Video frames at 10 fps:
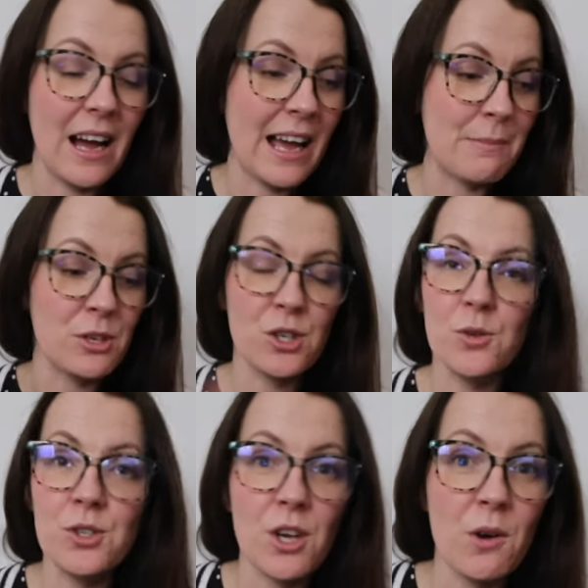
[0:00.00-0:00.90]
I had my
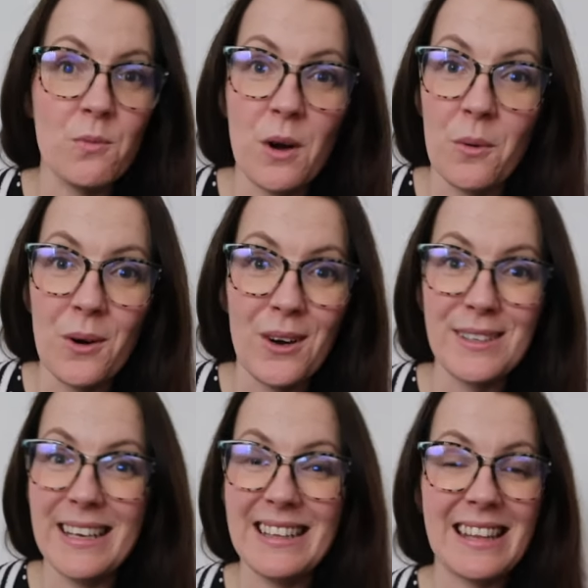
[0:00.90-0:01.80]
2 stone
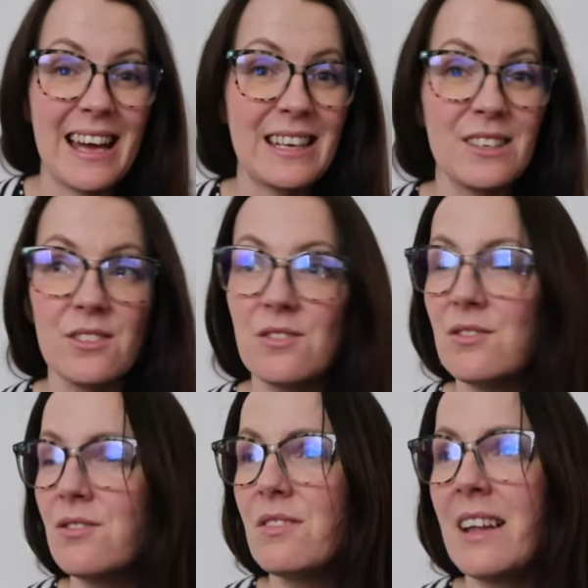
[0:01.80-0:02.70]
award in like,
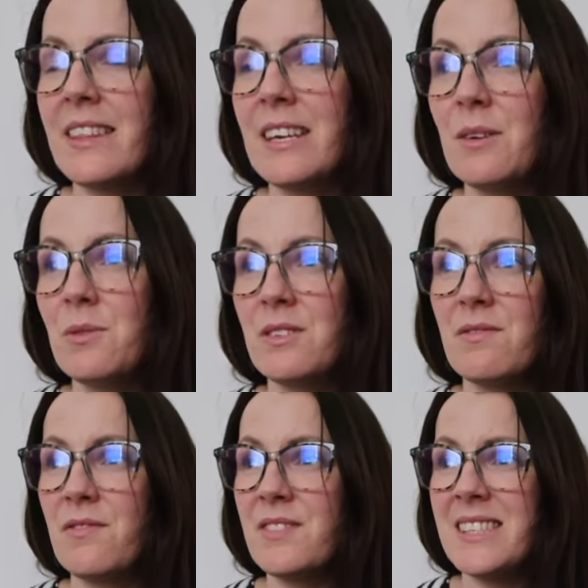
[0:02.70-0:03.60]
I think it
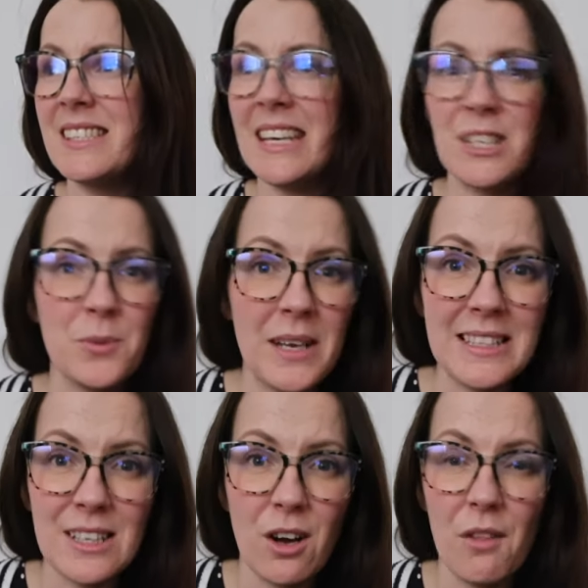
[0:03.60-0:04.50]
was 6
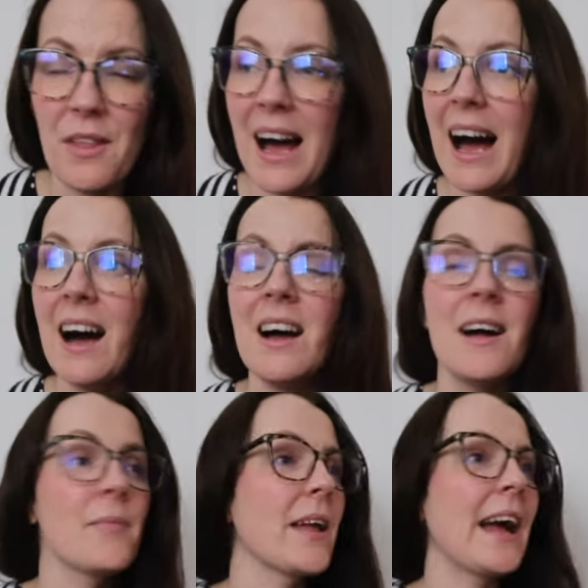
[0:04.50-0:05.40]
weeks I got that.
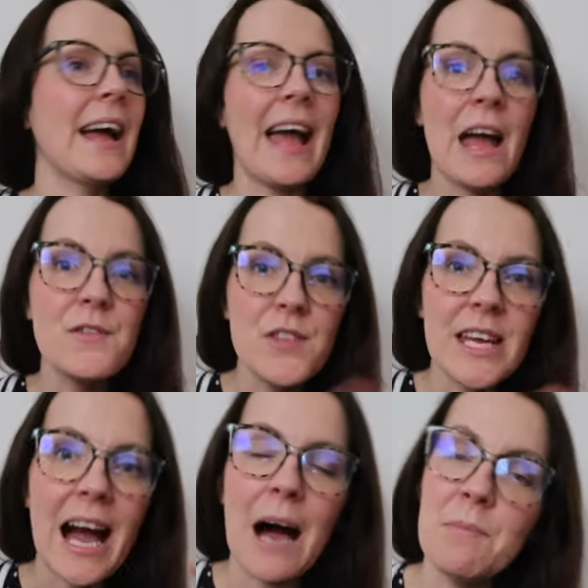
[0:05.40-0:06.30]

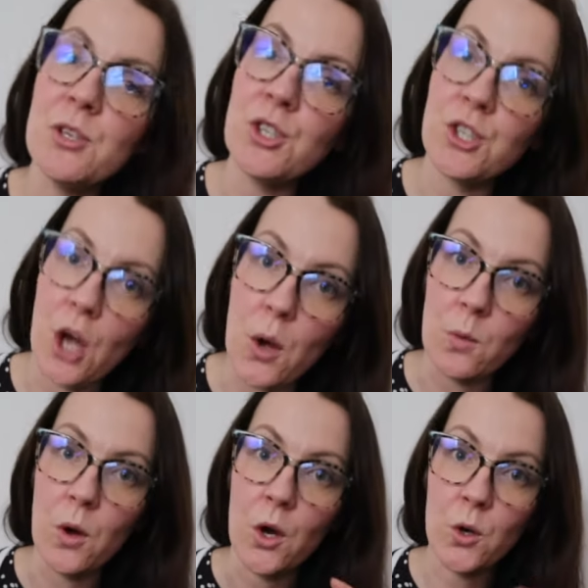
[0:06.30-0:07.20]
Everything happened
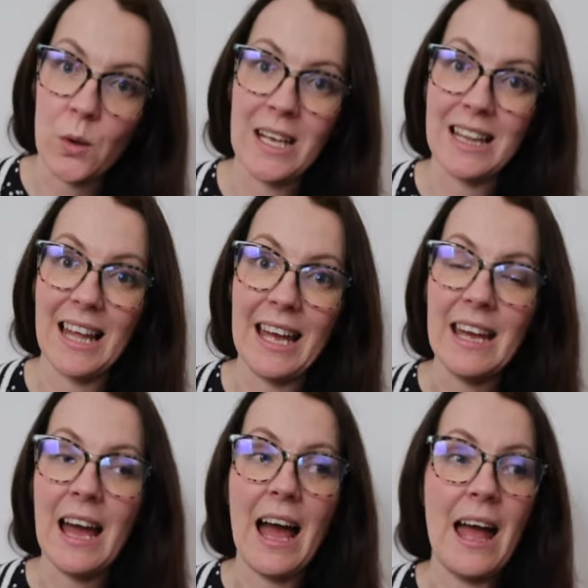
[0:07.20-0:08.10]
so quickly,
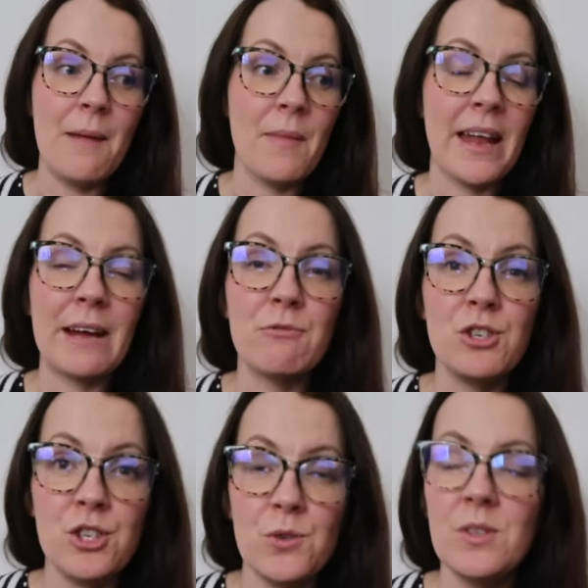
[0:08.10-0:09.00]
and I
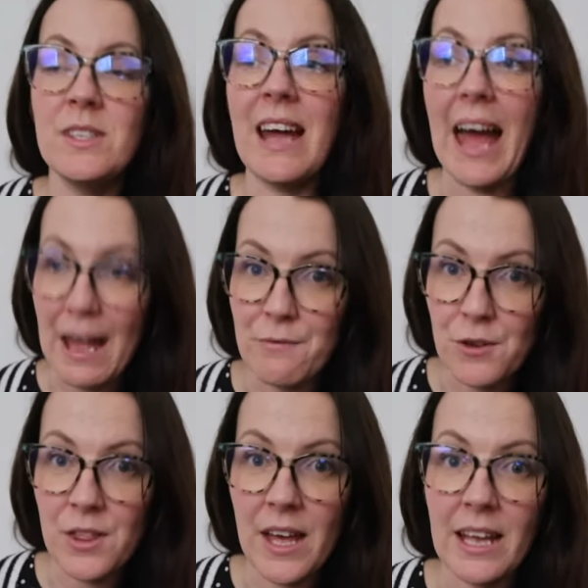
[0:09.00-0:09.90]
reduced
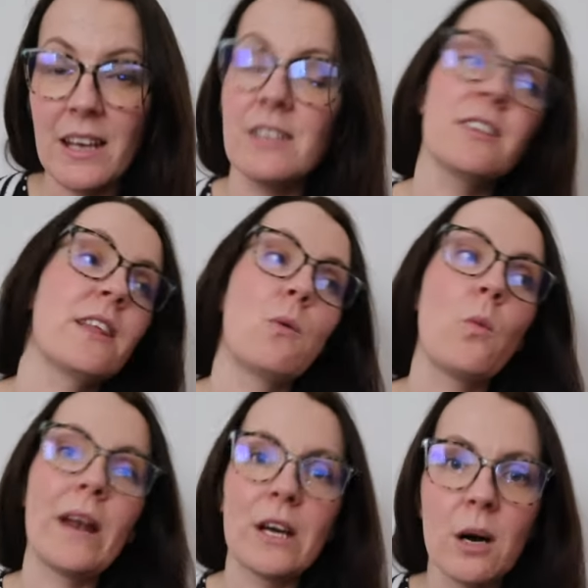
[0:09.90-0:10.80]
everything. So then
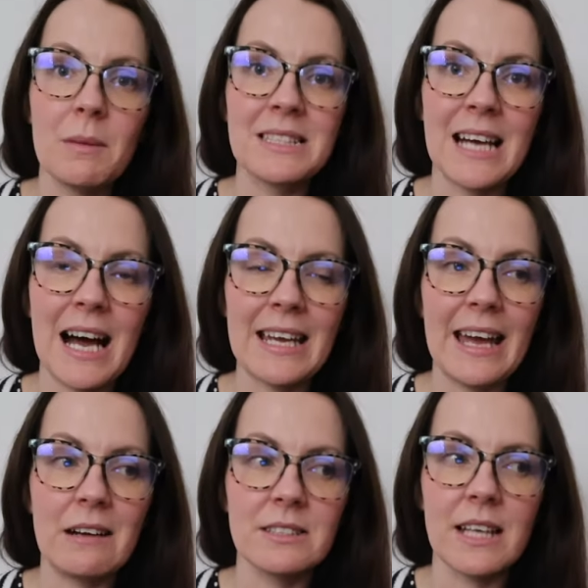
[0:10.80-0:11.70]
when I got my
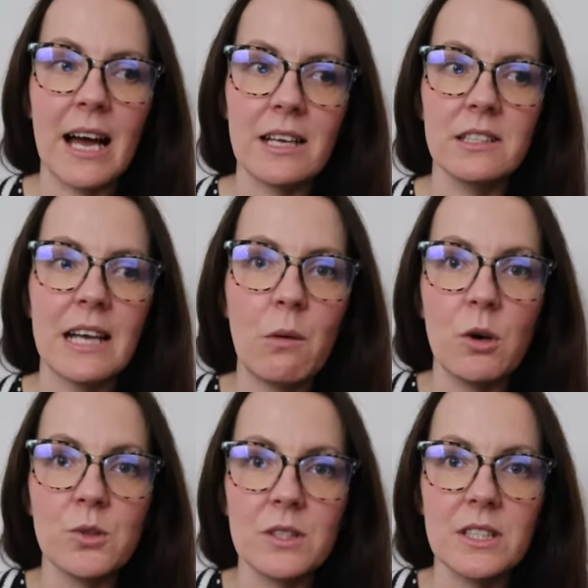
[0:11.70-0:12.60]
target, I was like, now
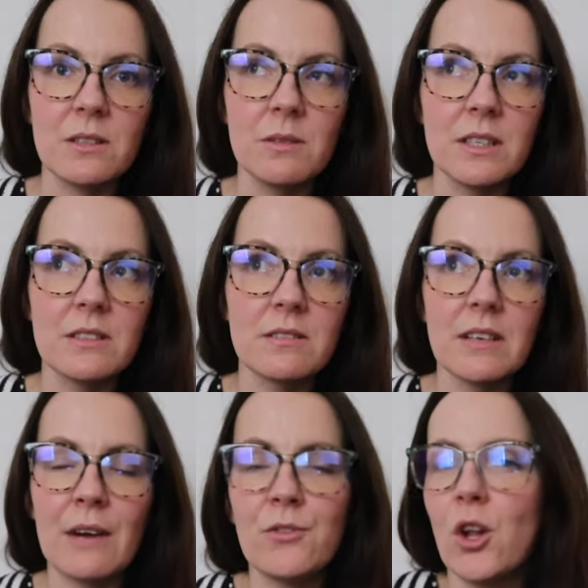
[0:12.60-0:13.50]
what do?
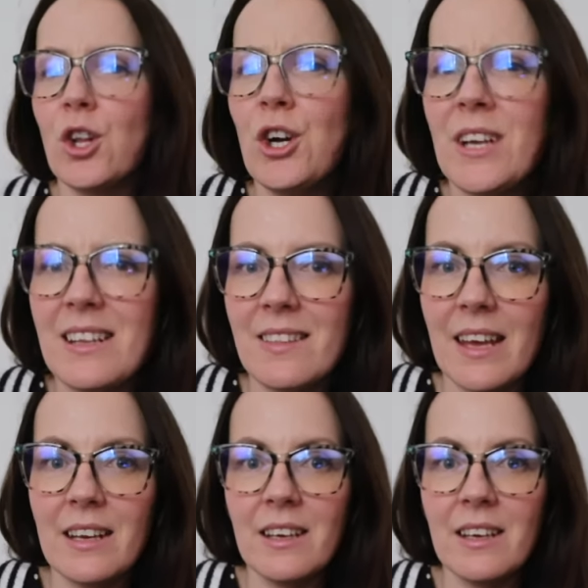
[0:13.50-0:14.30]
I've not learned anything.